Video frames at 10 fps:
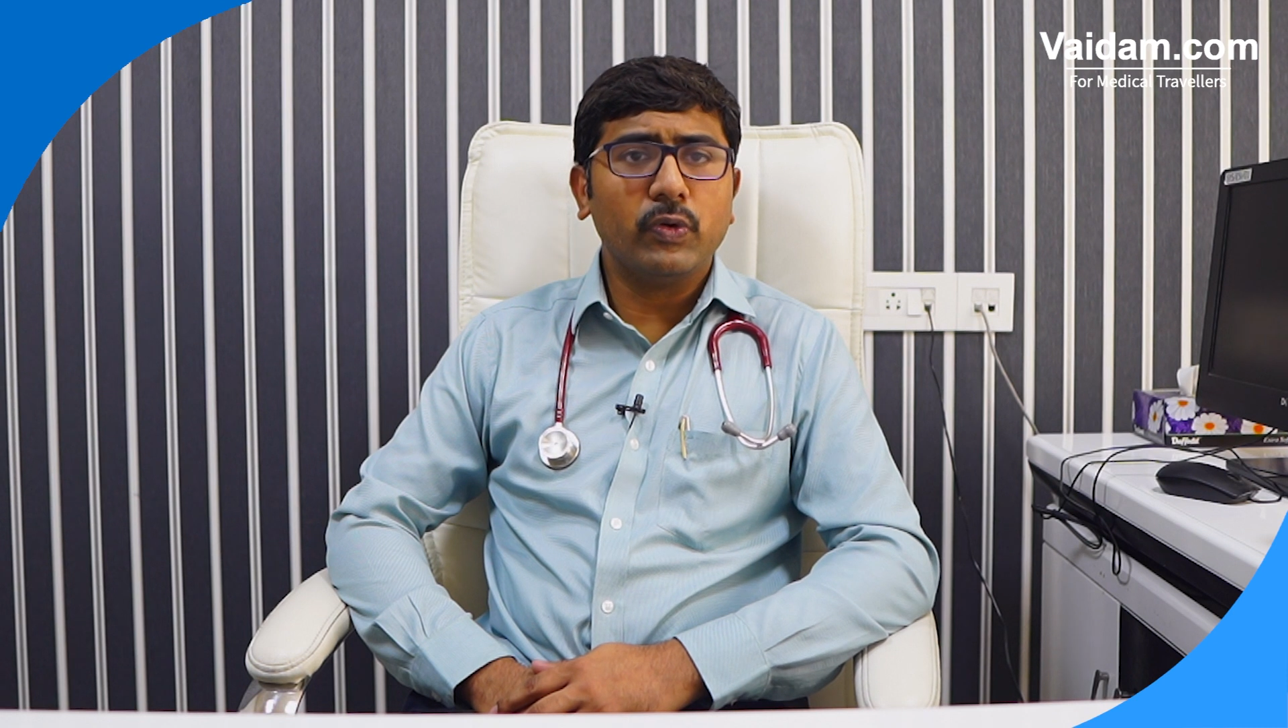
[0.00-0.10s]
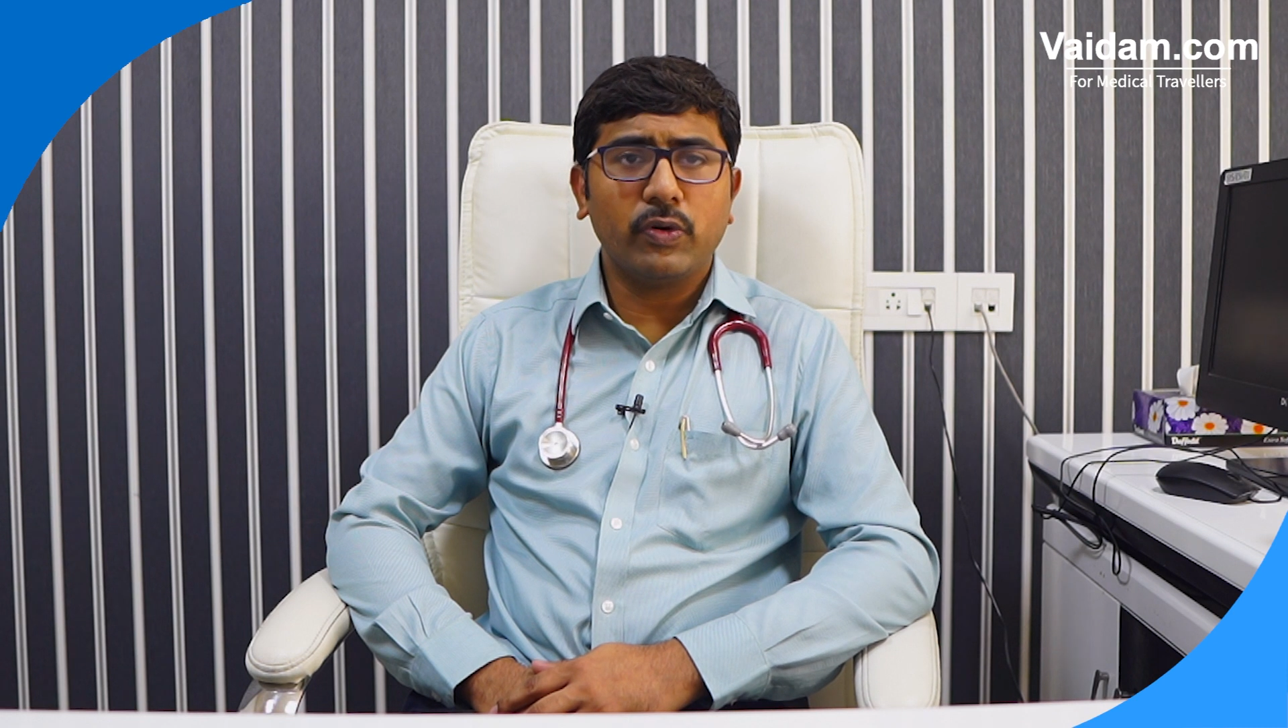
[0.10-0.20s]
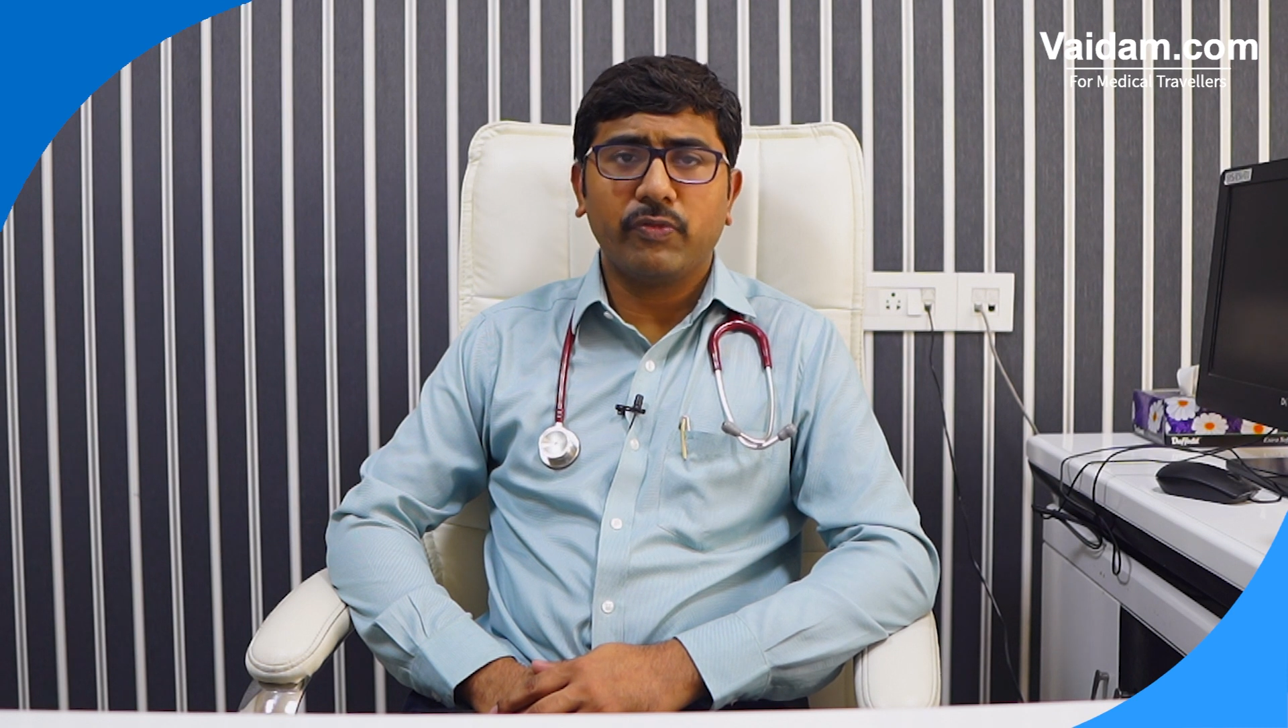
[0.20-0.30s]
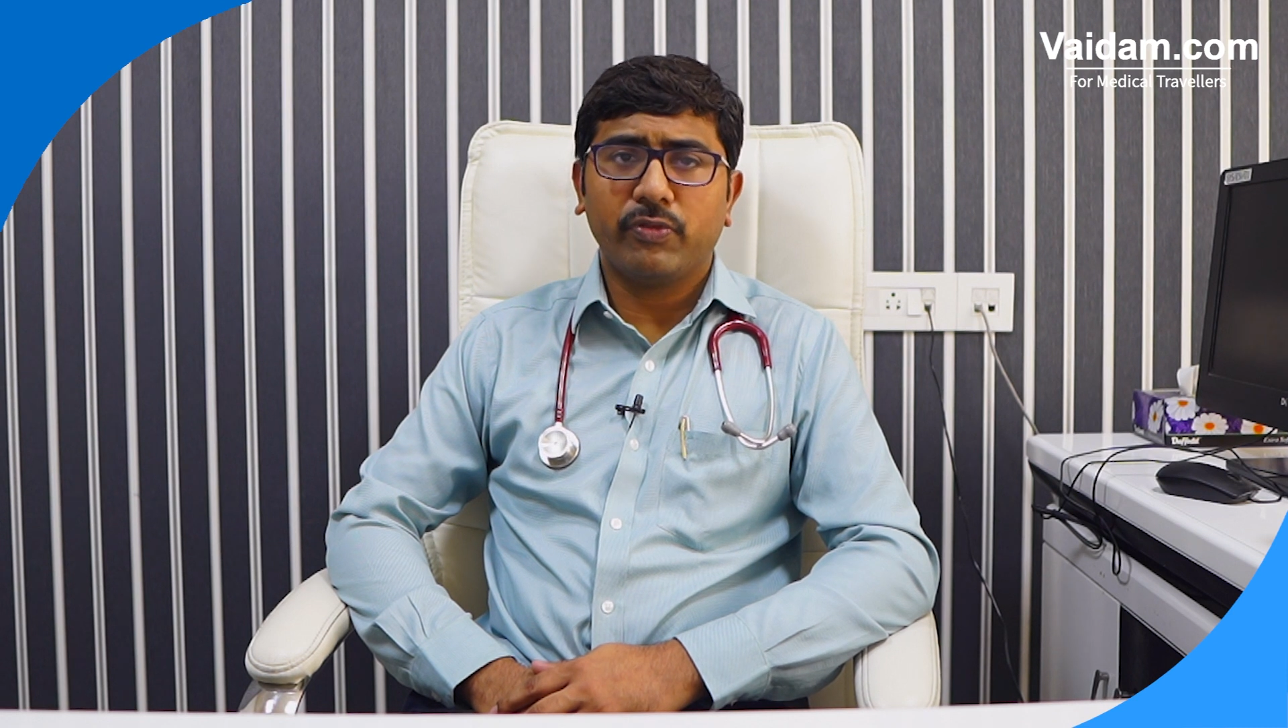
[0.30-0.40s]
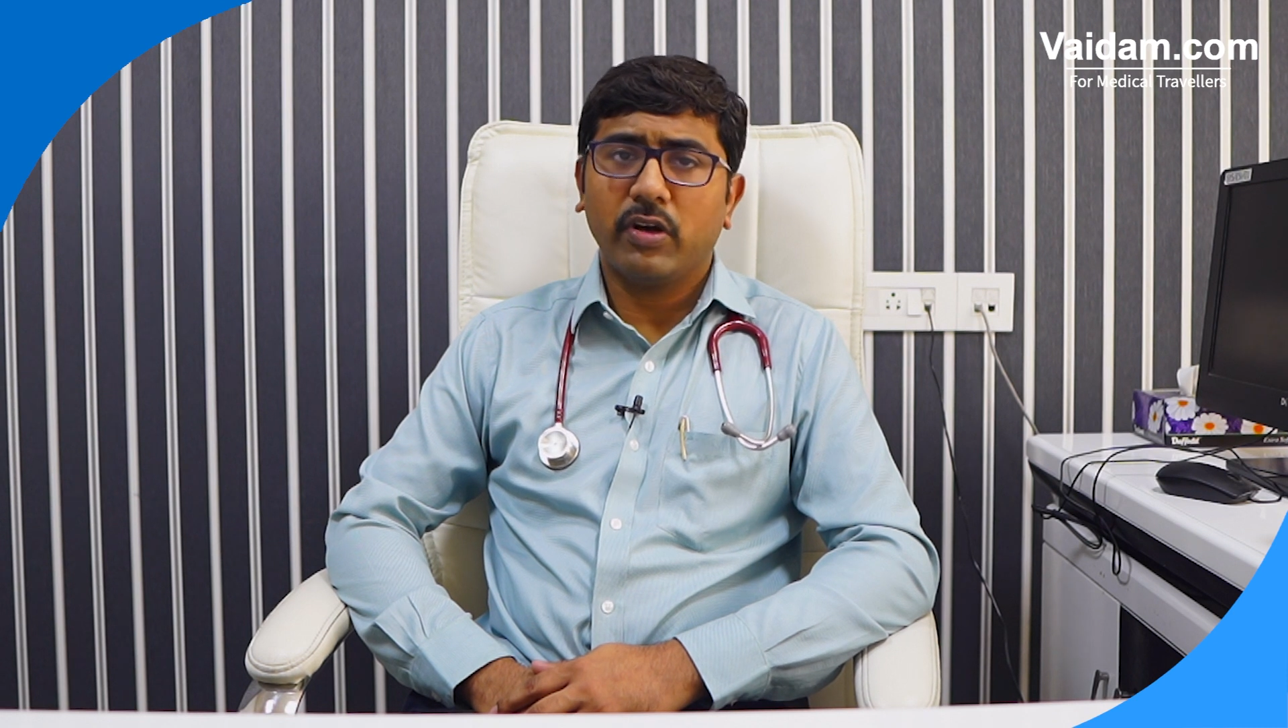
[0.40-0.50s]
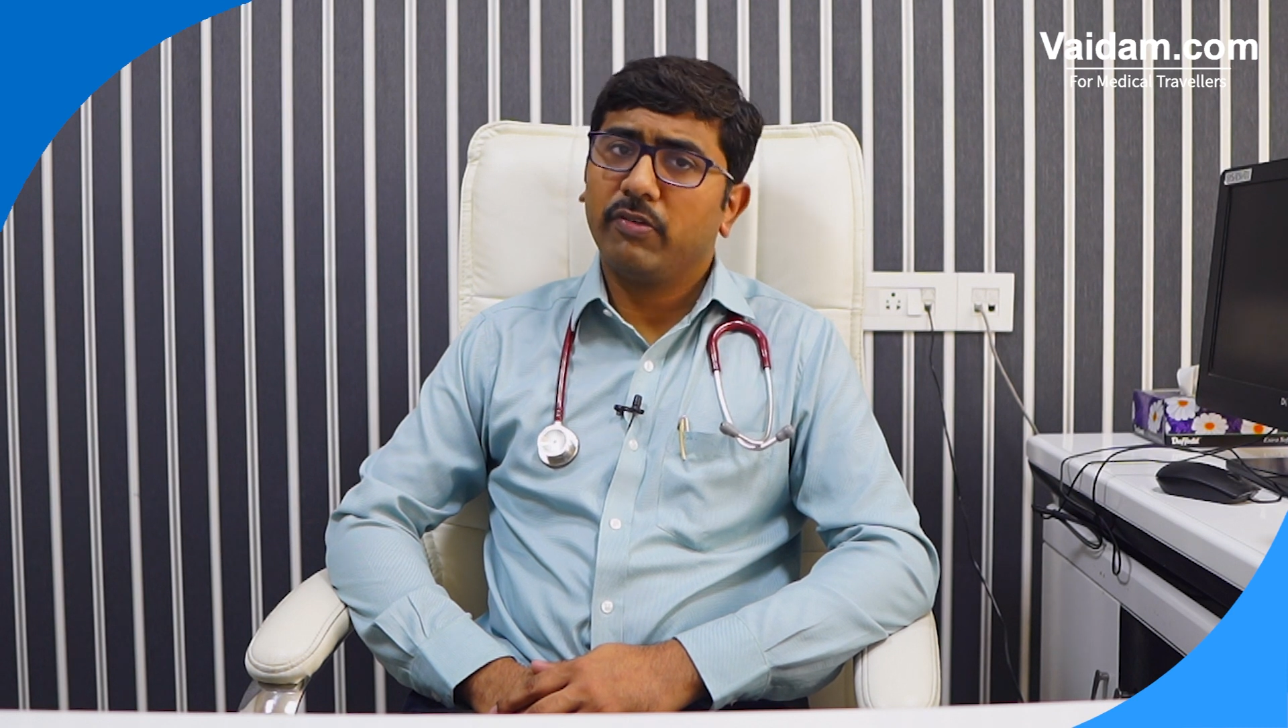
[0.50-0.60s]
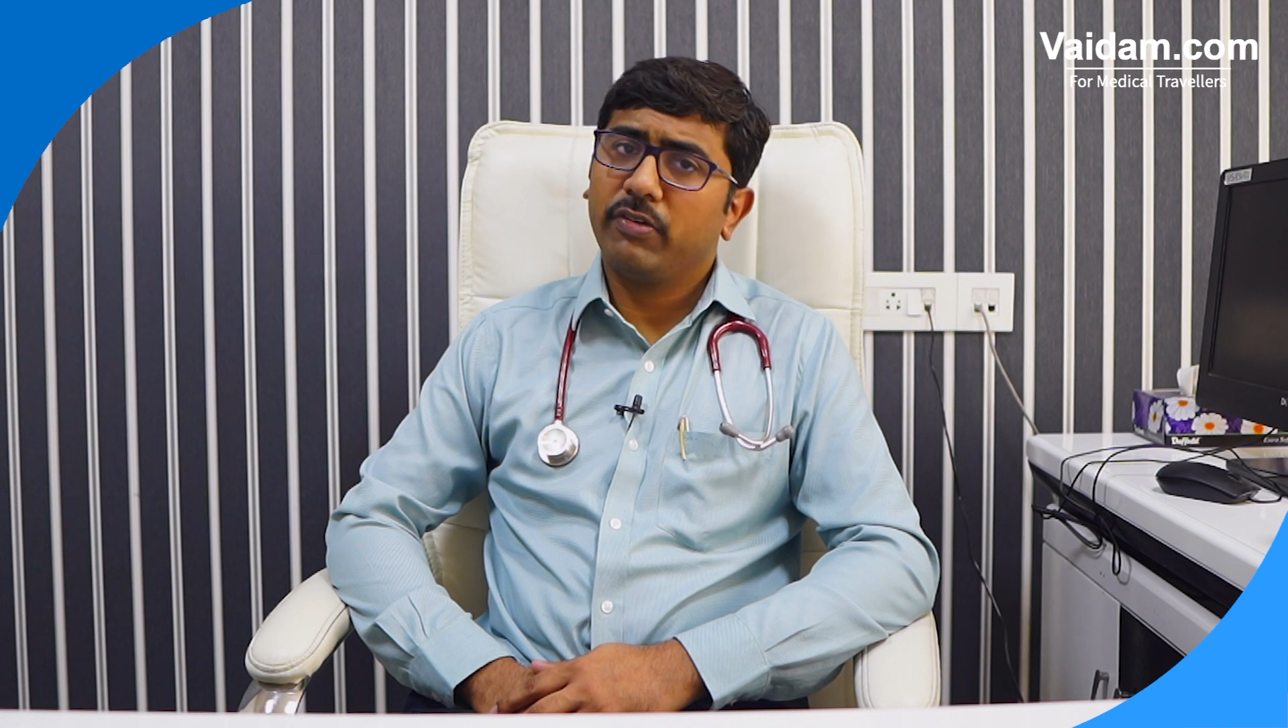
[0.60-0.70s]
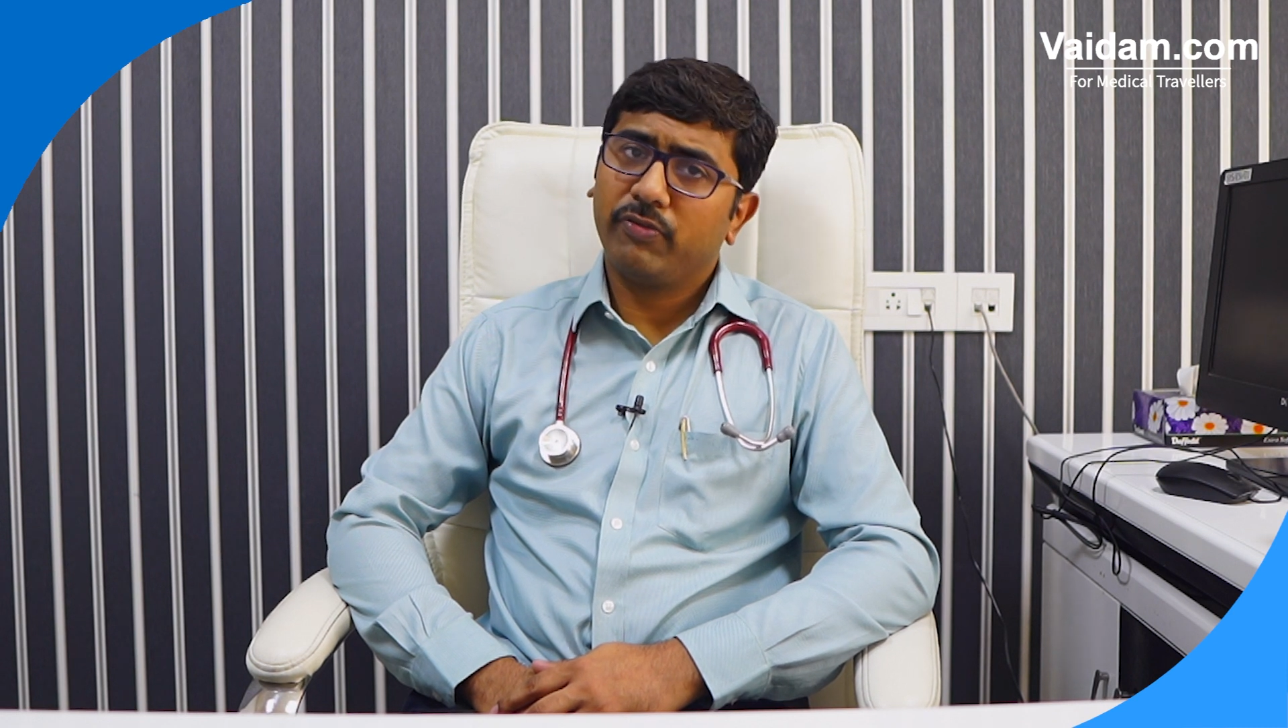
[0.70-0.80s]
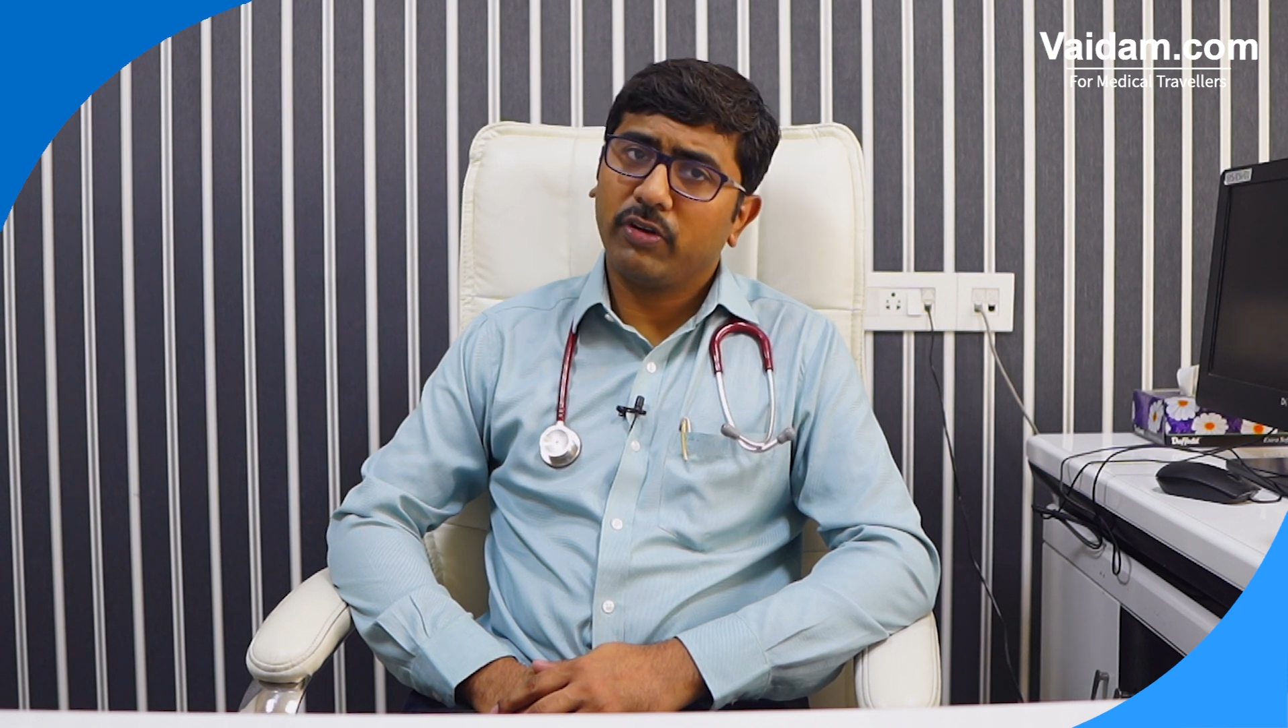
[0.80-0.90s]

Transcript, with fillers: who look forward